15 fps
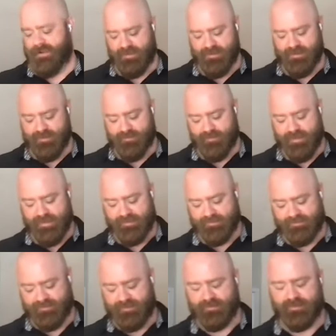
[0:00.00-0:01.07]
at
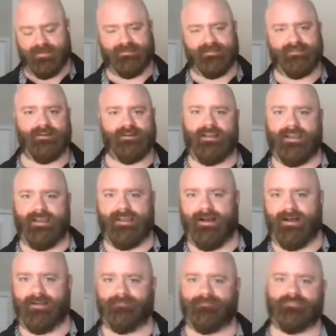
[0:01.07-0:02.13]
Lexi.ai.